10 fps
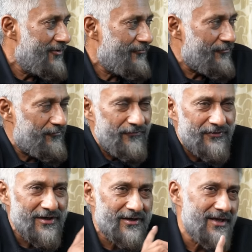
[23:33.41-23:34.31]
For
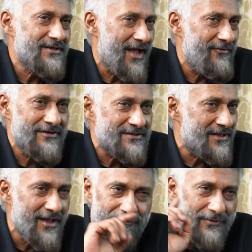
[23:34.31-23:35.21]
50 days, I haven't
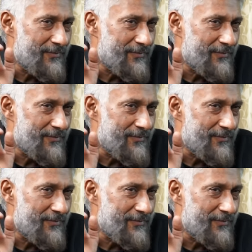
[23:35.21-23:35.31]
slept.